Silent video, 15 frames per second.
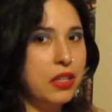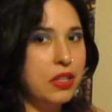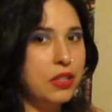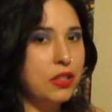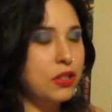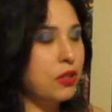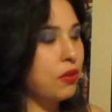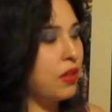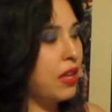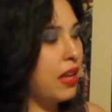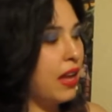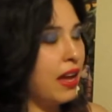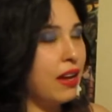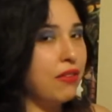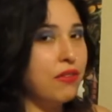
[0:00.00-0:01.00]
So they
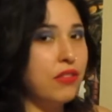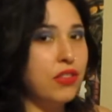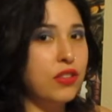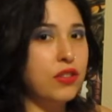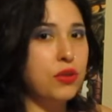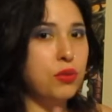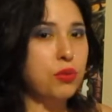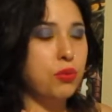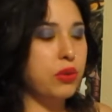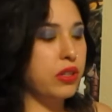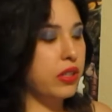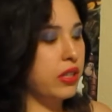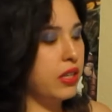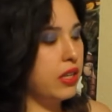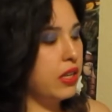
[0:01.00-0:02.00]
have this
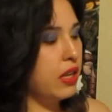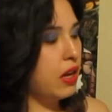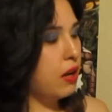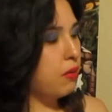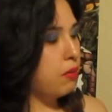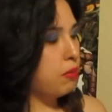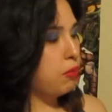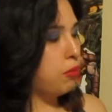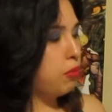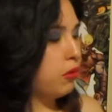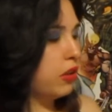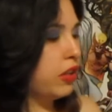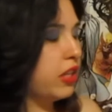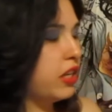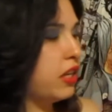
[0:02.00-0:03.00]
really,
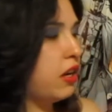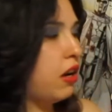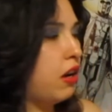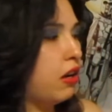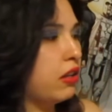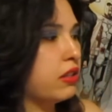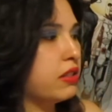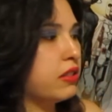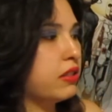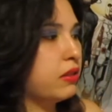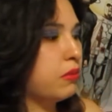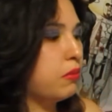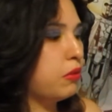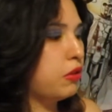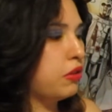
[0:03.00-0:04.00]
really
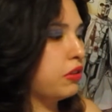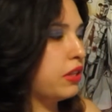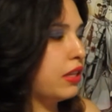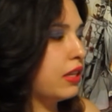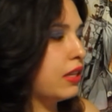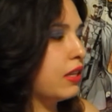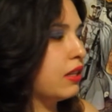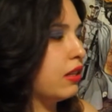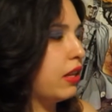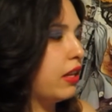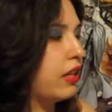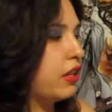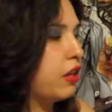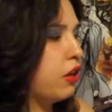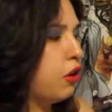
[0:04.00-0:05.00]
awesome looking
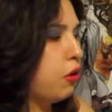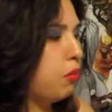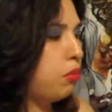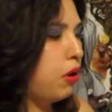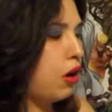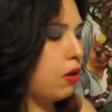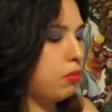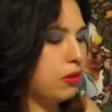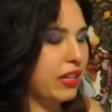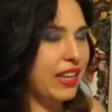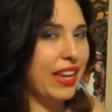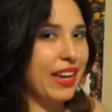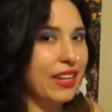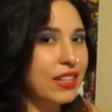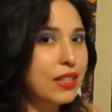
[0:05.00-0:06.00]
like
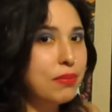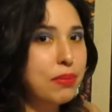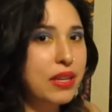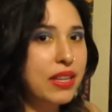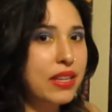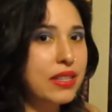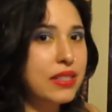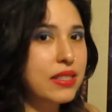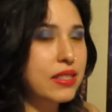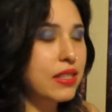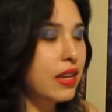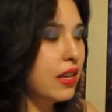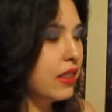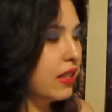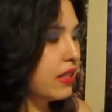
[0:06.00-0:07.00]
propaganda piece
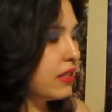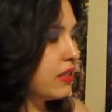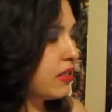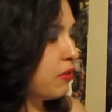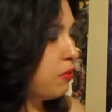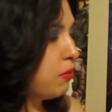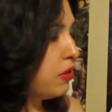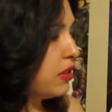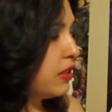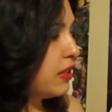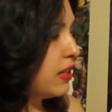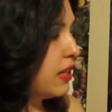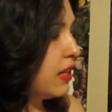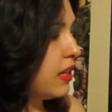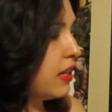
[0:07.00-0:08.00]
that someone
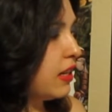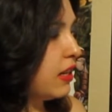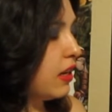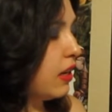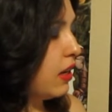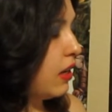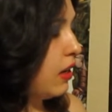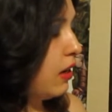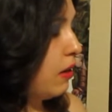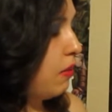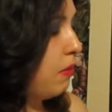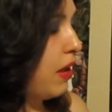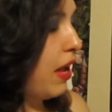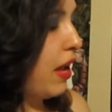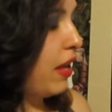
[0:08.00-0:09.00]
did,
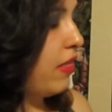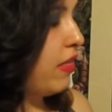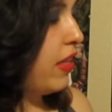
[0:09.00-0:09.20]
and